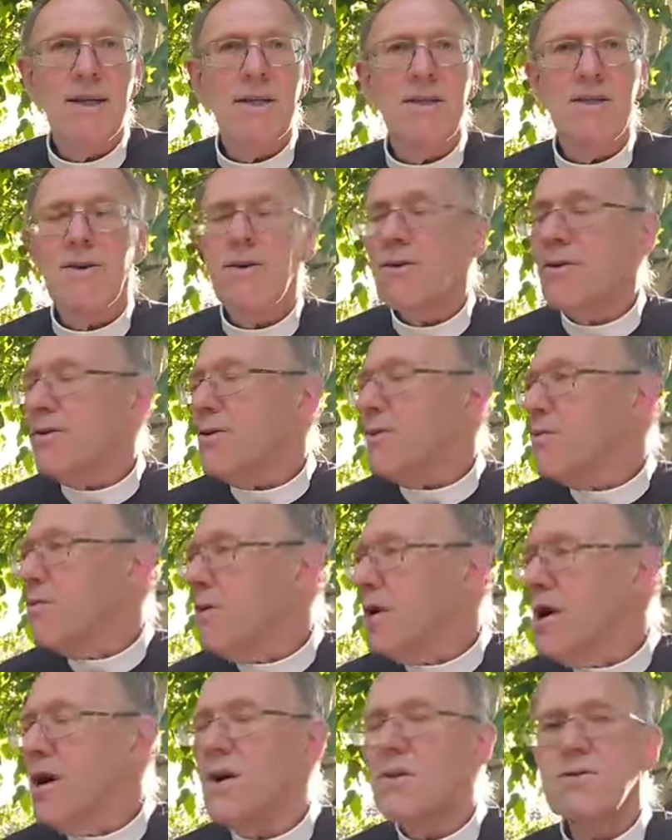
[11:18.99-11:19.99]
The
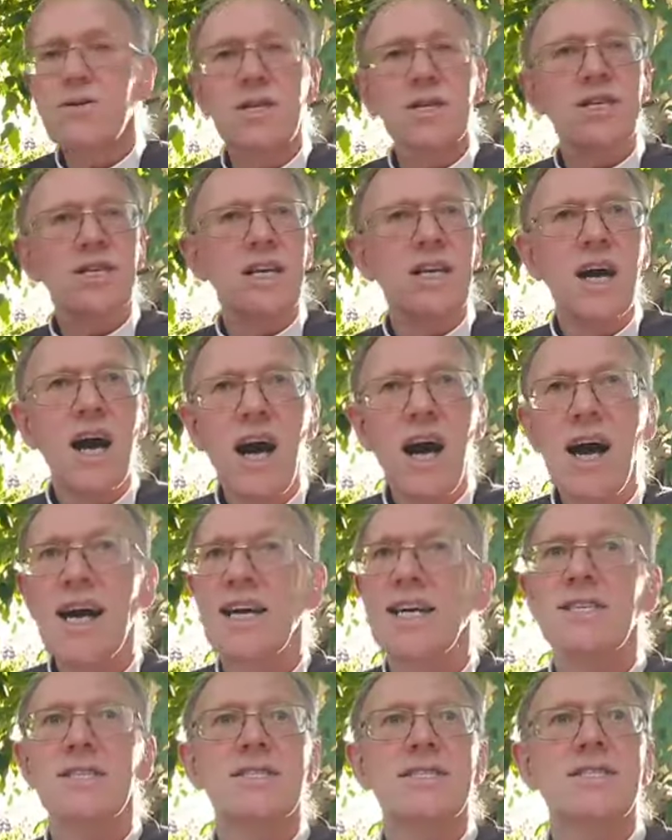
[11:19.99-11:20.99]
world just
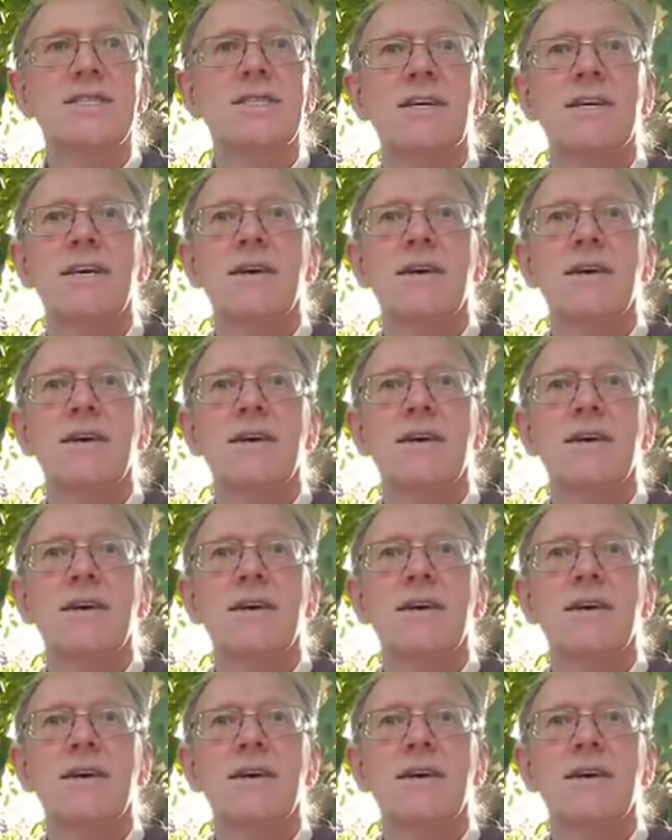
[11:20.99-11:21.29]
lies.